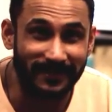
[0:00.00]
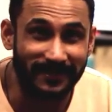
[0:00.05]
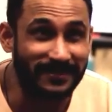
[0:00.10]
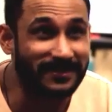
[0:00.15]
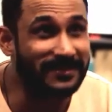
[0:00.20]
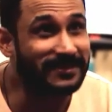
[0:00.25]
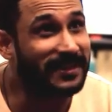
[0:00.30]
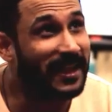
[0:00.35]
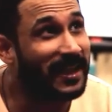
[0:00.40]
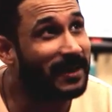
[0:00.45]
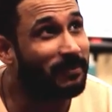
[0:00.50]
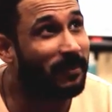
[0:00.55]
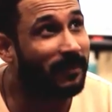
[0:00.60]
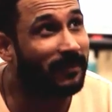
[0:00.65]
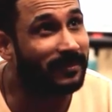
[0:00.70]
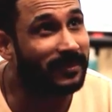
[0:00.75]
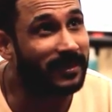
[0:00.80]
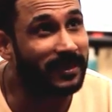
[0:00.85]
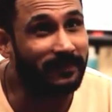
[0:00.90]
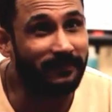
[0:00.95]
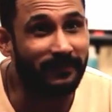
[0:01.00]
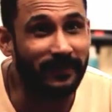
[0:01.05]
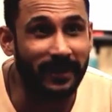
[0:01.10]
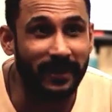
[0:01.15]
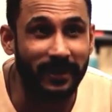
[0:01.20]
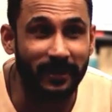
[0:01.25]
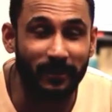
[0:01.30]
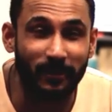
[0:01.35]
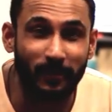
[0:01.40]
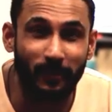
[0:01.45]
this is that part of the
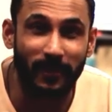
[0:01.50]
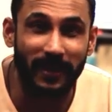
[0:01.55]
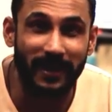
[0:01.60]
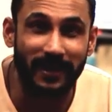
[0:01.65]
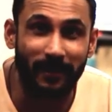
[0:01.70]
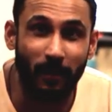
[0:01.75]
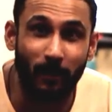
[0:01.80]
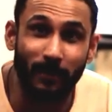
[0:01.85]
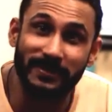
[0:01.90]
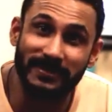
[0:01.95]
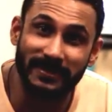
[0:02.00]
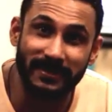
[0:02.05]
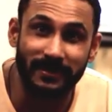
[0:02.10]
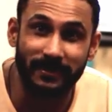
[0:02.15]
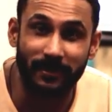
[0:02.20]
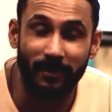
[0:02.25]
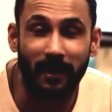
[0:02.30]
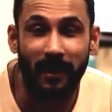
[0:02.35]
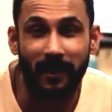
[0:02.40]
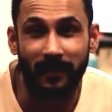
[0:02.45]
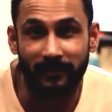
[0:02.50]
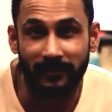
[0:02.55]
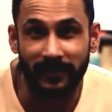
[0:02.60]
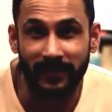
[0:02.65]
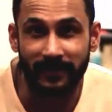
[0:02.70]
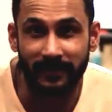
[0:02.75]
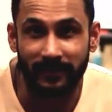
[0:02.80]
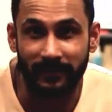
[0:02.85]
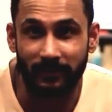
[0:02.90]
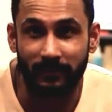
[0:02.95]
evening, when obviously you're
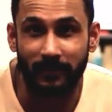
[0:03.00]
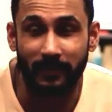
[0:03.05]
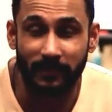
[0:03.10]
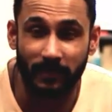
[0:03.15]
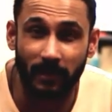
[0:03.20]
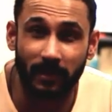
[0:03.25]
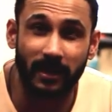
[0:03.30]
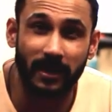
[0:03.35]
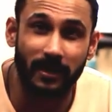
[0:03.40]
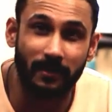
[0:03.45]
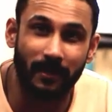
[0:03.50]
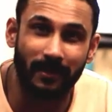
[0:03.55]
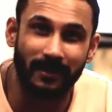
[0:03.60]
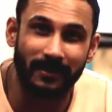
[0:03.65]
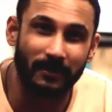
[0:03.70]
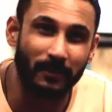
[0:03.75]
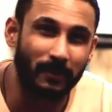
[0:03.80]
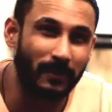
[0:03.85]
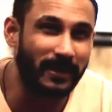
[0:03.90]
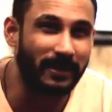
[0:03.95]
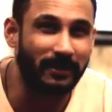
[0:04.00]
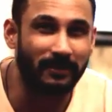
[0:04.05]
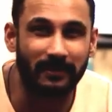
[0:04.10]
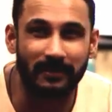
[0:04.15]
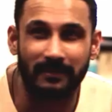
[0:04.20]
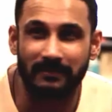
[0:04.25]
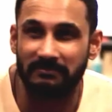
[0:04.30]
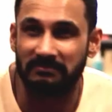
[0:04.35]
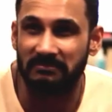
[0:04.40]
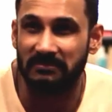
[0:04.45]
hungry. I'm talking about, when
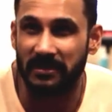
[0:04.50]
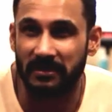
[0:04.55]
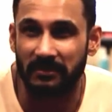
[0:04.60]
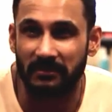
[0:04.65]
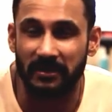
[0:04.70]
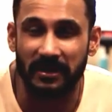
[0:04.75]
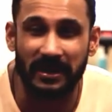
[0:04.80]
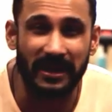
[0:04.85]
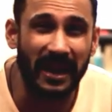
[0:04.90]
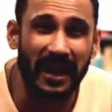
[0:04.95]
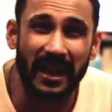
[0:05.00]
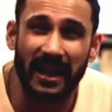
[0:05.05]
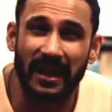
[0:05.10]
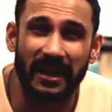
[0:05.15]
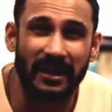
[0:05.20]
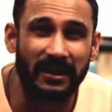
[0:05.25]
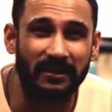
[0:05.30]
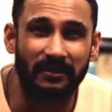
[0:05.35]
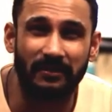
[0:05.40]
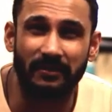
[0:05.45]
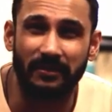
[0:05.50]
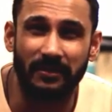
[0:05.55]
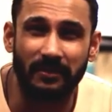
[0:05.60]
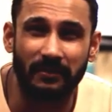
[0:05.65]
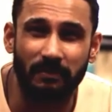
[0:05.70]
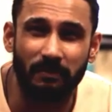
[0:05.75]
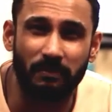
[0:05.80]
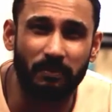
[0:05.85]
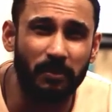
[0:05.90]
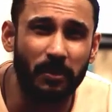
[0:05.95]
you're dead,
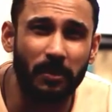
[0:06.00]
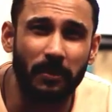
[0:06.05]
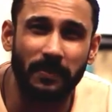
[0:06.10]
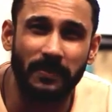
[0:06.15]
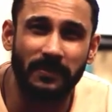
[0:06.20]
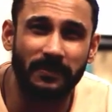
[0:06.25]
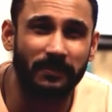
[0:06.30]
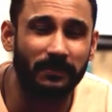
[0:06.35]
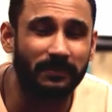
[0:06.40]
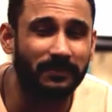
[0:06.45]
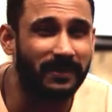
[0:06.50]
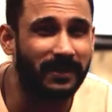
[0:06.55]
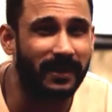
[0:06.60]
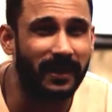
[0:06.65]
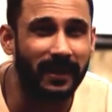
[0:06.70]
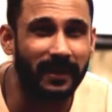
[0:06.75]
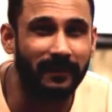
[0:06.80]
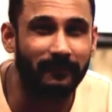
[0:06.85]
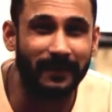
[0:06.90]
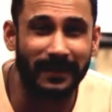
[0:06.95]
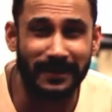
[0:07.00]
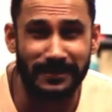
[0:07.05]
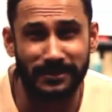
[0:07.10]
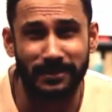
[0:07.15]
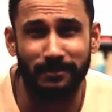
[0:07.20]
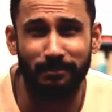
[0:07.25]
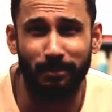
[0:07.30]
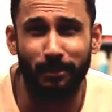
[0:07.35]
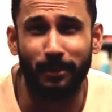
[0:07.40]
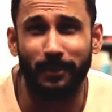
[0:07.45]
you pooped through the day. When I
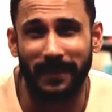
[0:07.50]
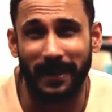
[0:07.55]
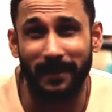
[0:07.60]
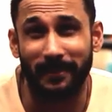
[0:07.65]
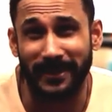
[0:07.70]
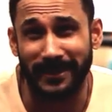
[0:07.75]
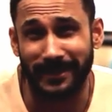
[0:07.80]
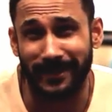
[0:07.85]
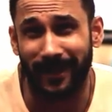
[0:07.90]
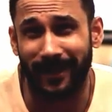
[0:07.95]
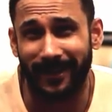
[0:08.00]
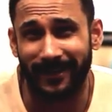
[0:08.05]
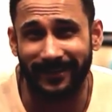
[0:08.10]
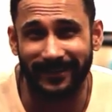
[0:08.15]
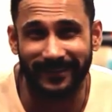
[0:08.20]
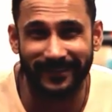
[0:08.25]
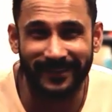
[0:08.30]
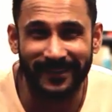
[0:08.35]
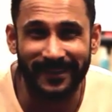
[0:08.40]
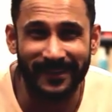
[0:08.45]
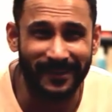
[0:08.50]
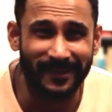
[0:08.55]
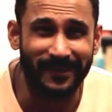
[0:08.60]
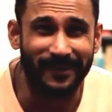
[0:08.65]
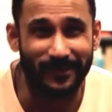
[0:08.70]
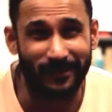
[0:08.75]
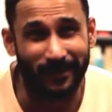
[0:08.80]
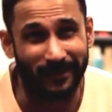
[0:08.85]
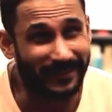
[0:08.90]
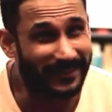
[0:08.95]
say pooped, I mean tired,
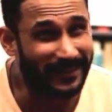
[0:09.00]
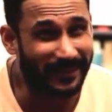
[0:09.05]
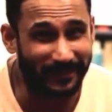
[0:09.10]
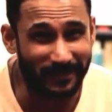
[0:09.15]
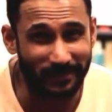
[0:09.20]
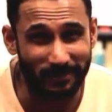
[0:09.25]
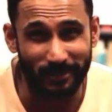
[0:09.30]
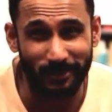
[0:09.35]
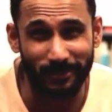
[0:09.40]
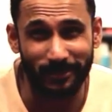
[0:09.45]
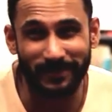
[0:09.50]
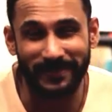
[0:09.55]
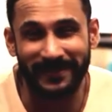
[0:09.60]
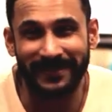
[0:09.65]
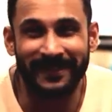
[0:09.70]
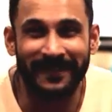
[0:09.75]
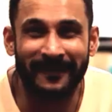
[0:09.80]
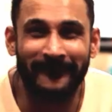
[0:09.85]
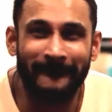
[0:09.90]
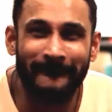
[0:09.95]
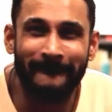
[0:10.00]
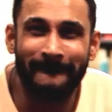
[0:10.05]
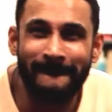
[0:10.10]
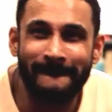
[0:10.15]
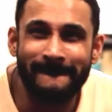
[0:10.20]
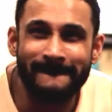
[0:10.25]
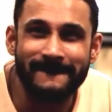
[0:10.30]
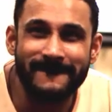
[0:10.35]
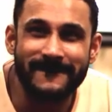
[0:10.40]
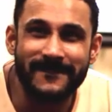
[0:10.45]
not the other pooped.
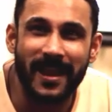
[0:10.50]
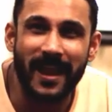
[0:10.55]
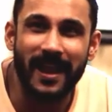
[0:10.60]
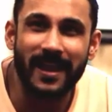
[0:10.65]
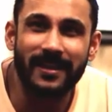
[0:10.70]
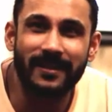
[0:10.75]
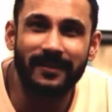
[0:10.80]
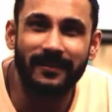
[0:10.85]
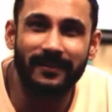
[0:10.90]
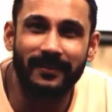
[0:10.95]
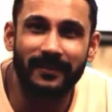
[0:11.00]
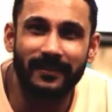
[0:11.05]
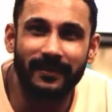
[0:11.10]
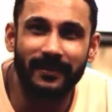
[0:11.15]
And